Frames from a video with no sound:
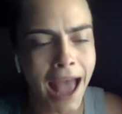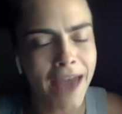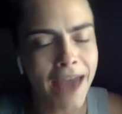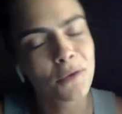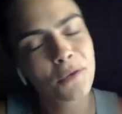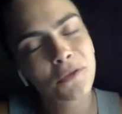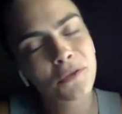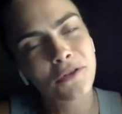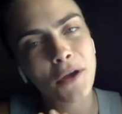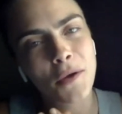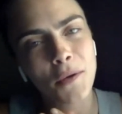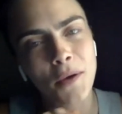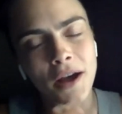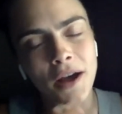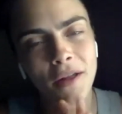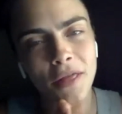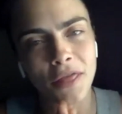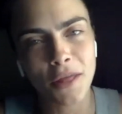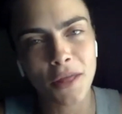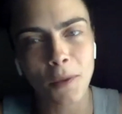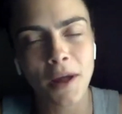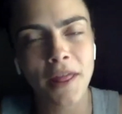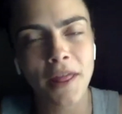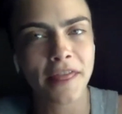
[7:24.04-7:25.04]
And also,
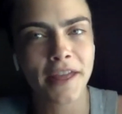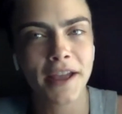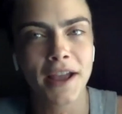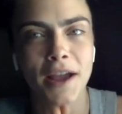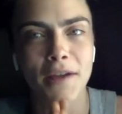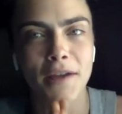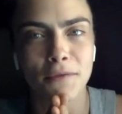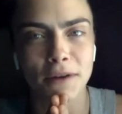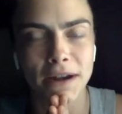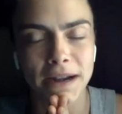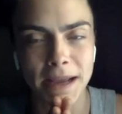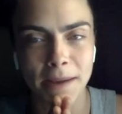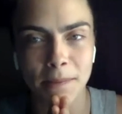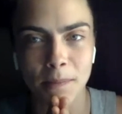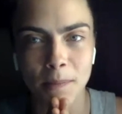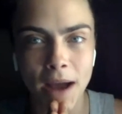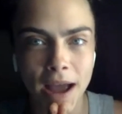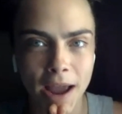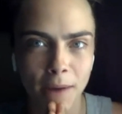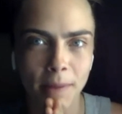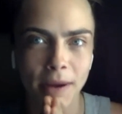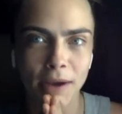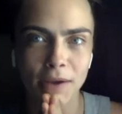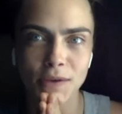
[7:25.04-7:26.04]
the one thing I really
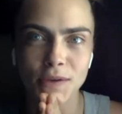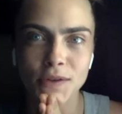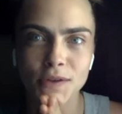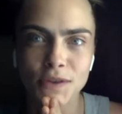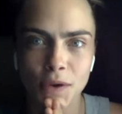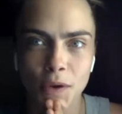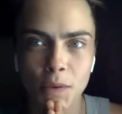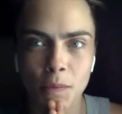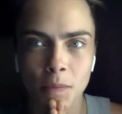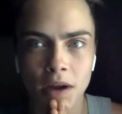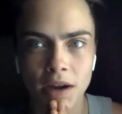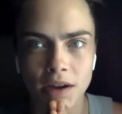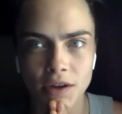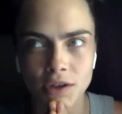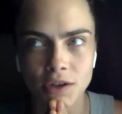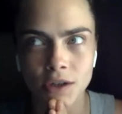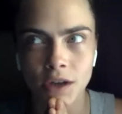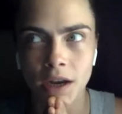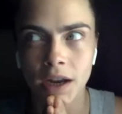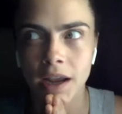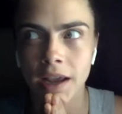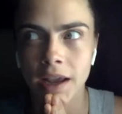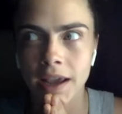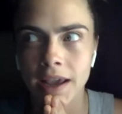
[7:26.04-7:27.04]
admire about you so
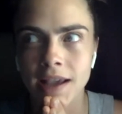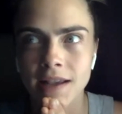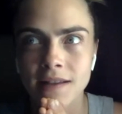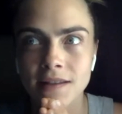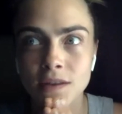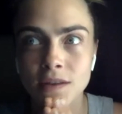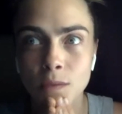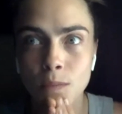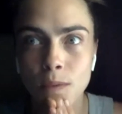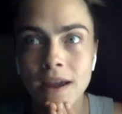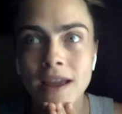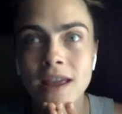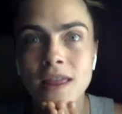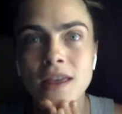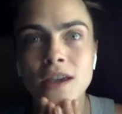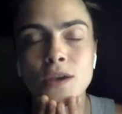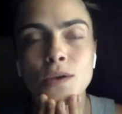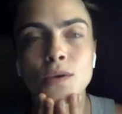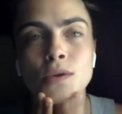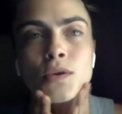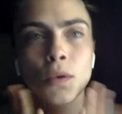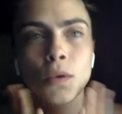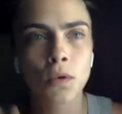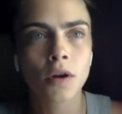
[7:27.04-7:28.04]
much is the way that
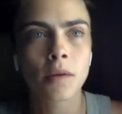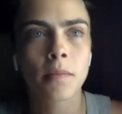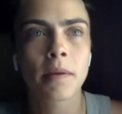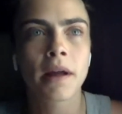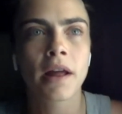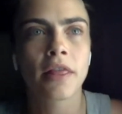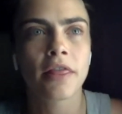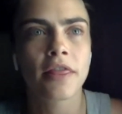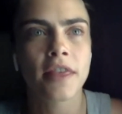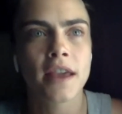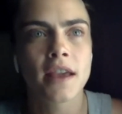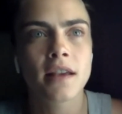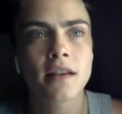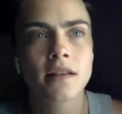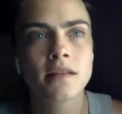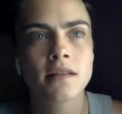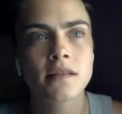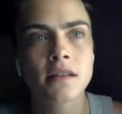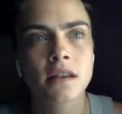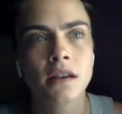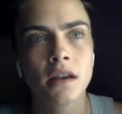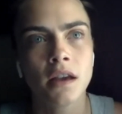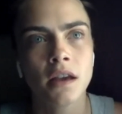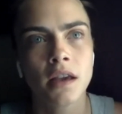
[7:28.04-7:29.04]
you talk about
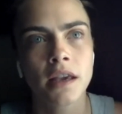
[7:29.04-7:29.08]
things.